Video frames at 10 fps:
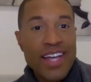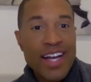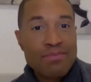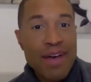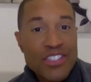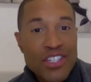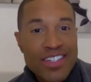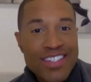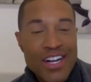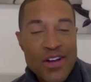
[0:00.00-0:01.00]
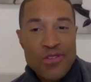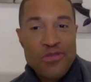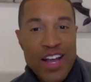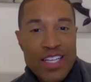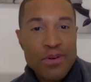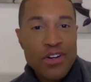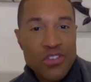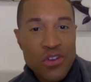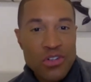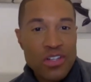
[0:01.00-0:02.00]
message, through Facebook,
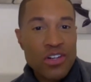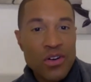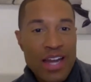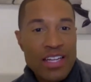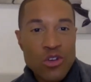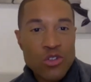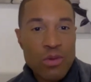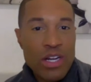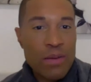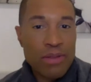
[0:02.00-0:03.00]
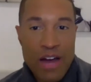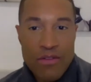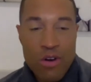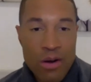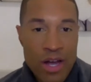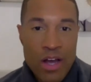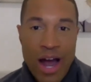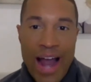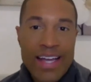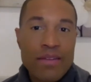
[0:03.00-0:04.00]
social, you know, any social media platform.
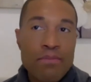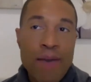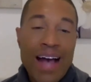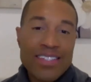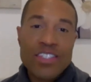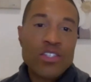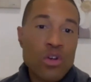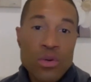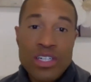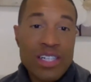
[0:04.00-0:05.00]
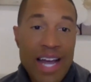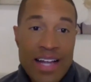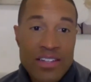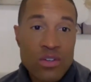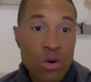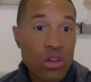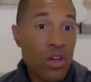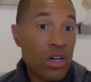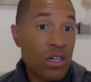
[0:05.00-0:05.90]
I can pass it to you with a glance or a look,